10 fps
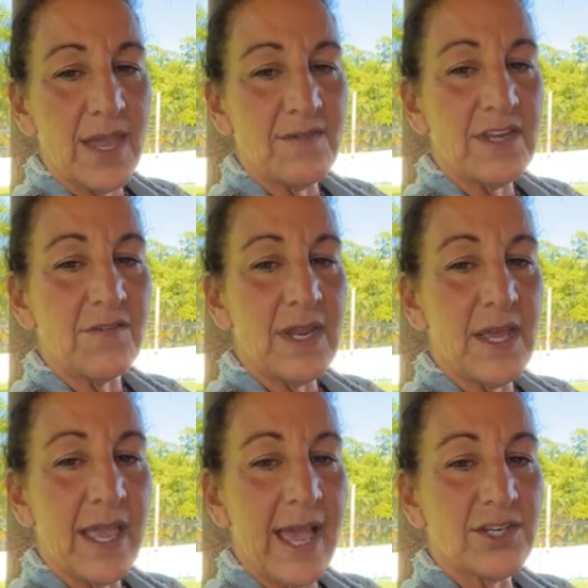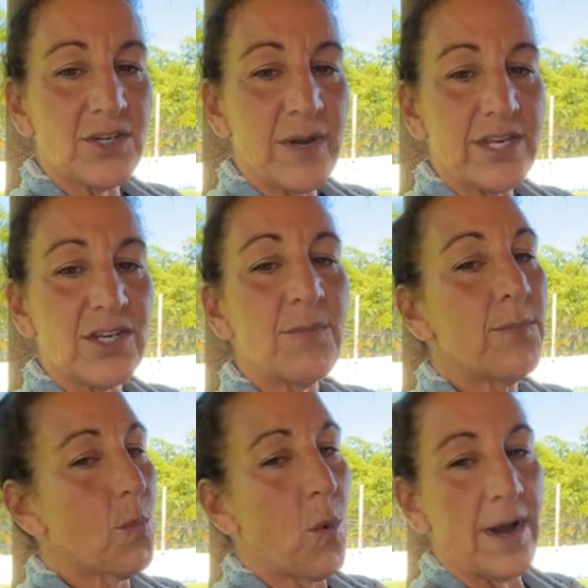You gave Tiffany a cash donation.
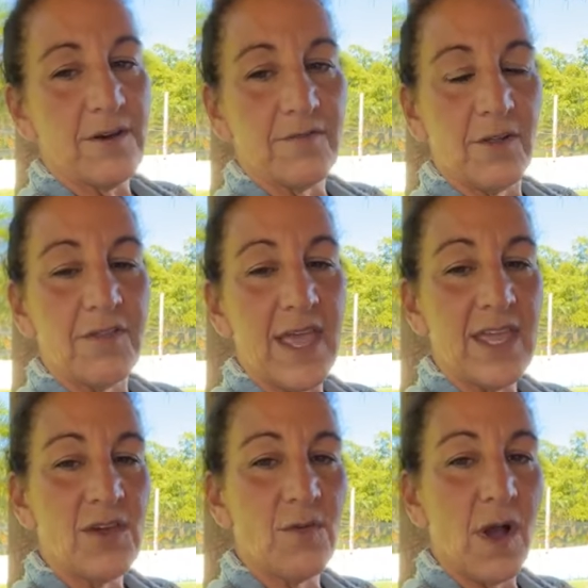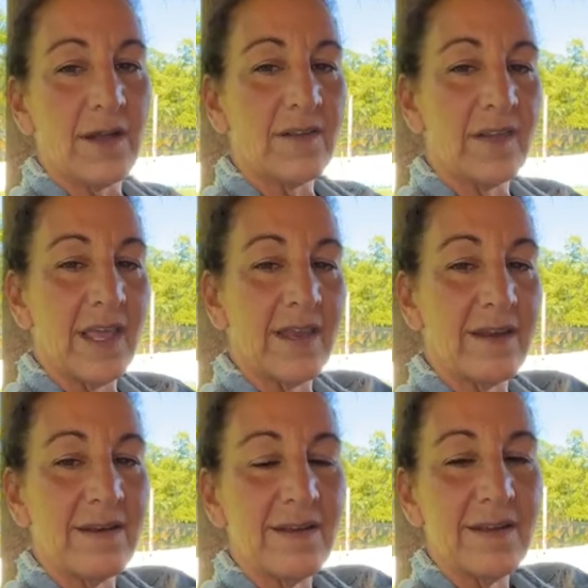Wonderful. Thank you,
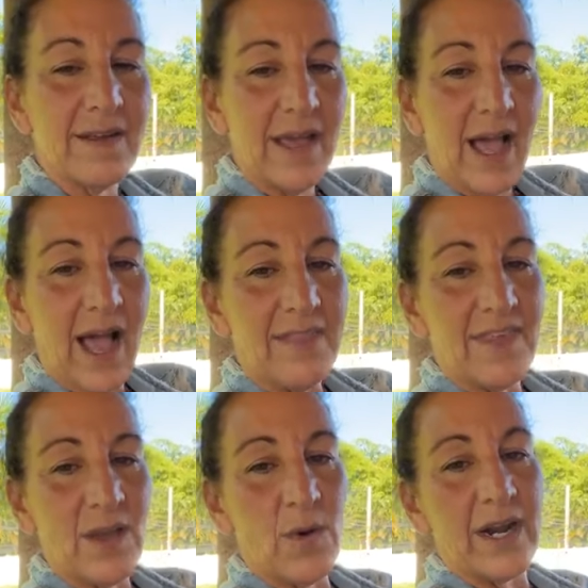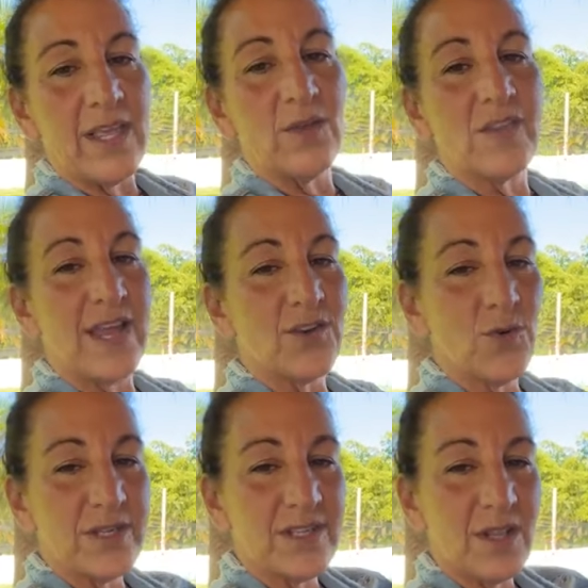Roxanne. I think we're going to use that
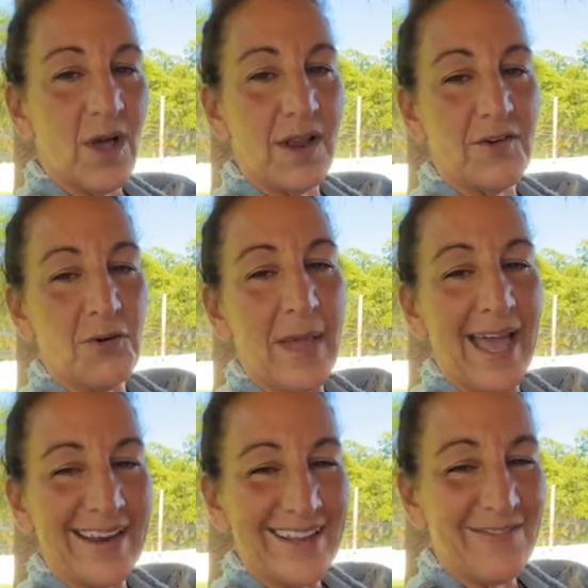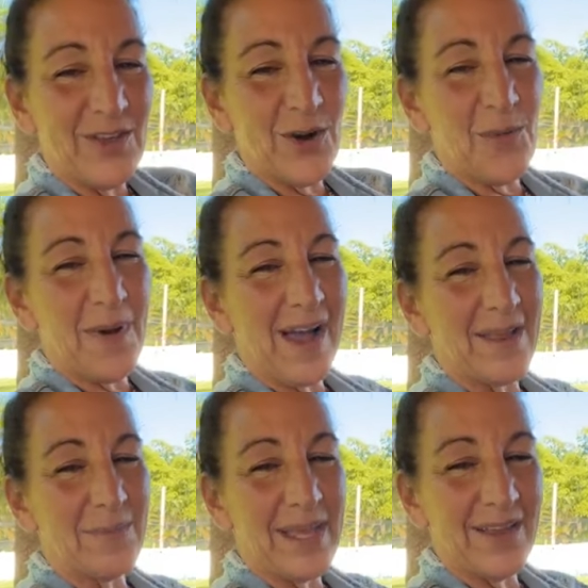towards the laundromat, if you don't
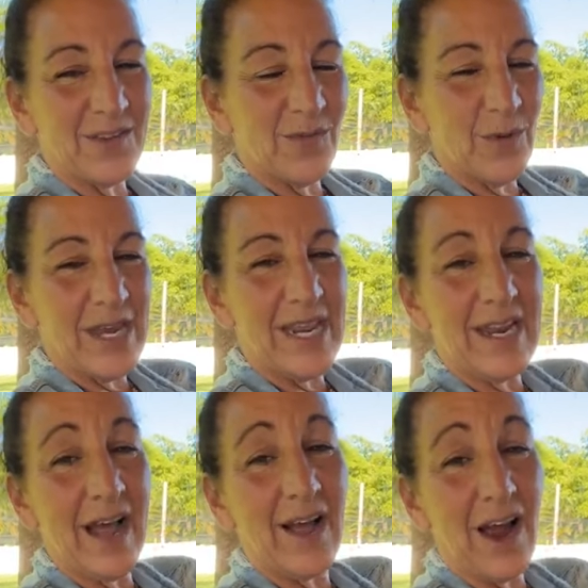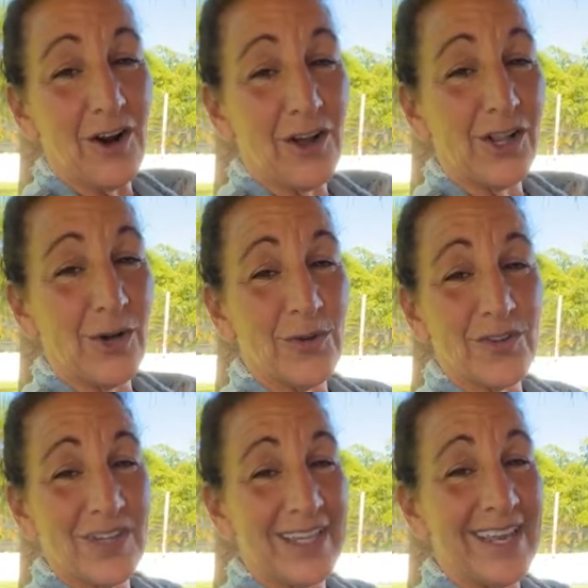mind, because we need our
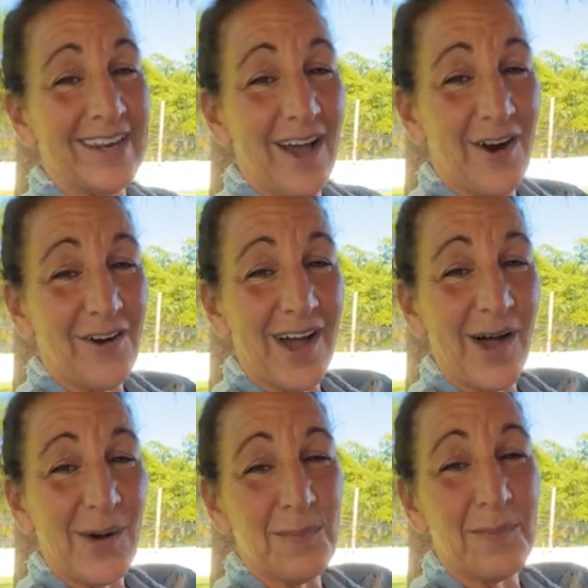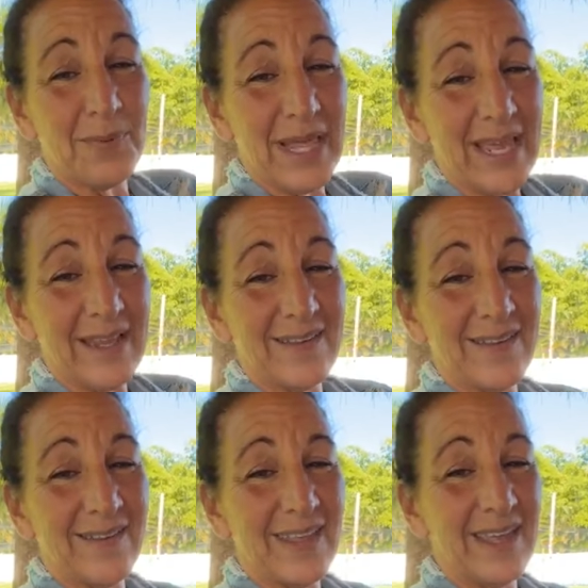clothes cleaned, our
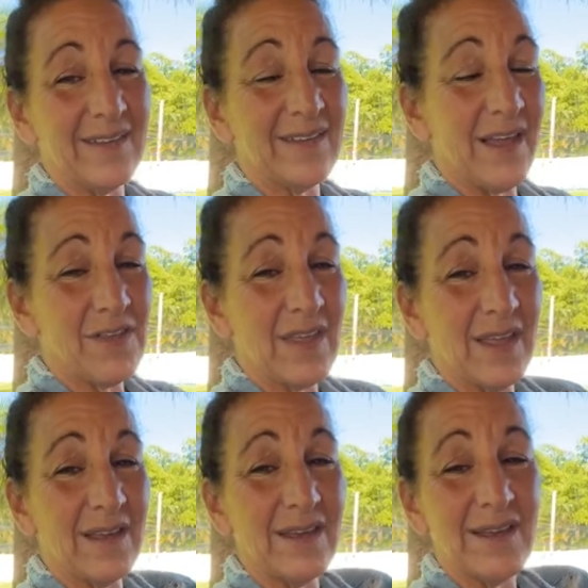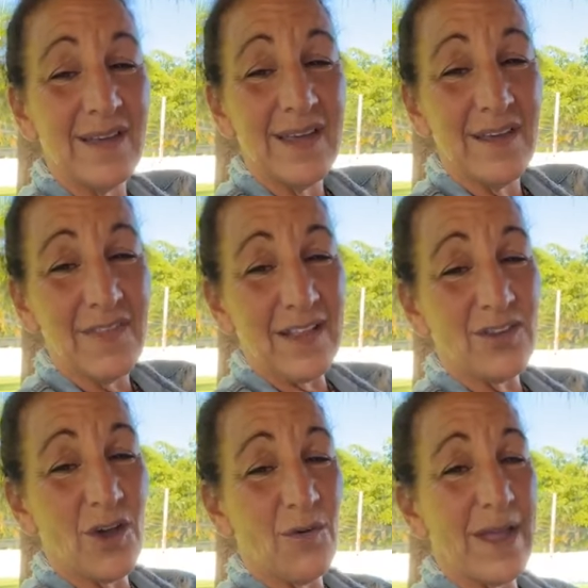blankets and things, everything, if
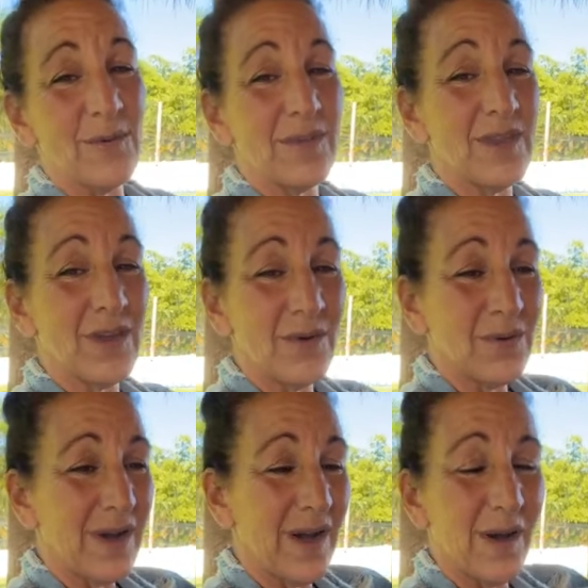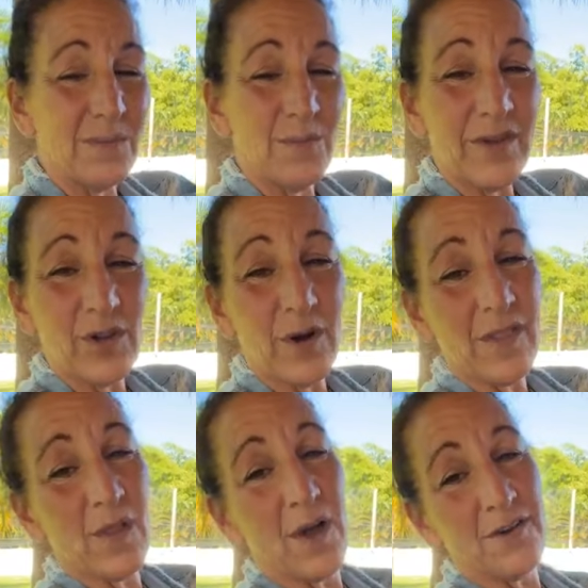that's all right with you. We have to go
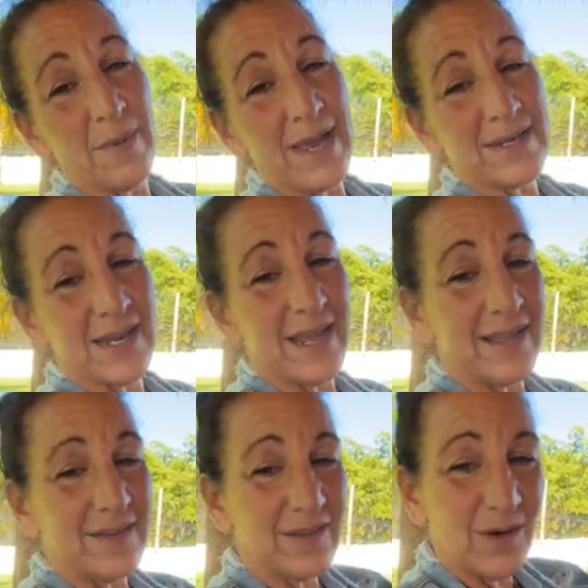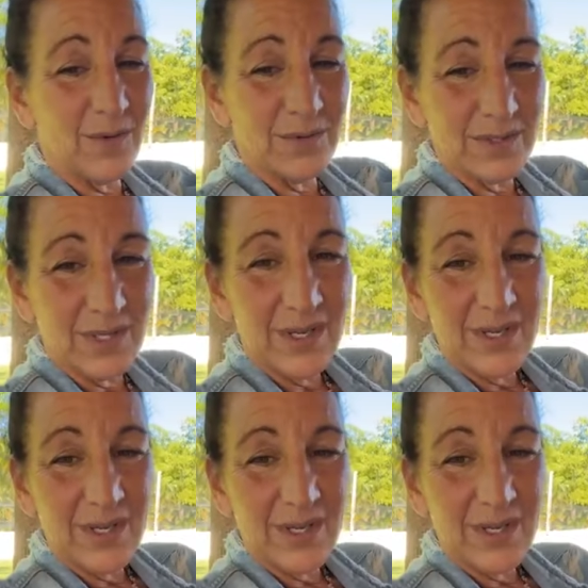to the laundromat today, so